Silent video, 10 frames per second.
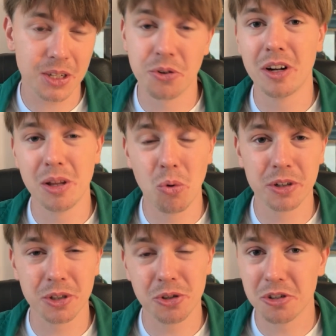really
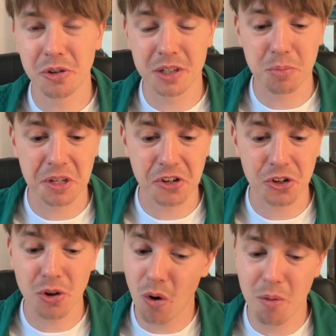wanted to do in this
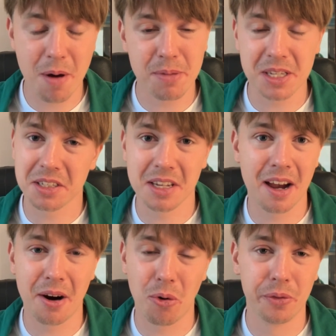position. All my pieces
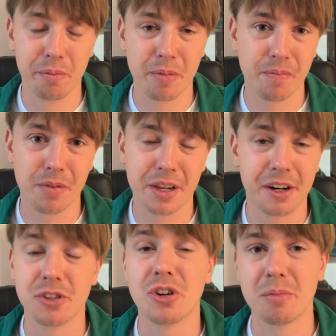are on
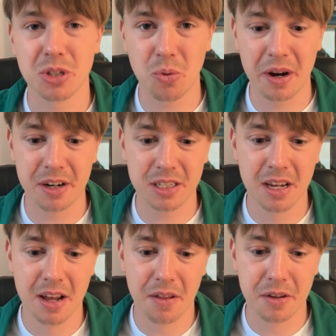their dream squares.
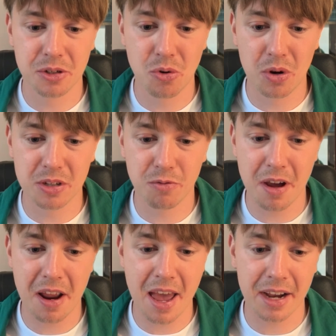This rook is
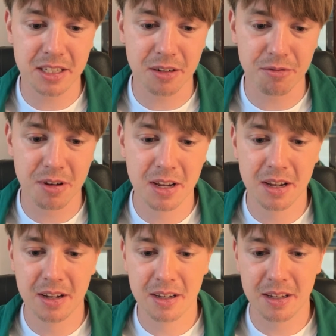very active,
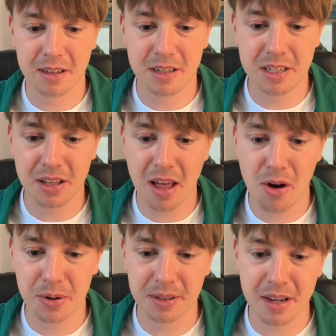
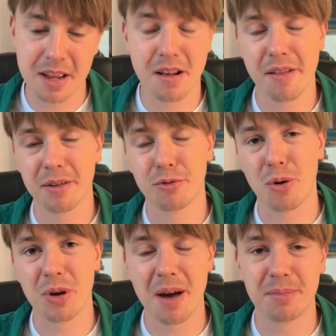disallowing anything
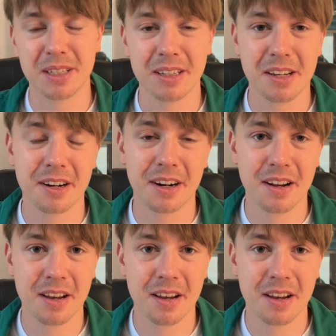from happening here.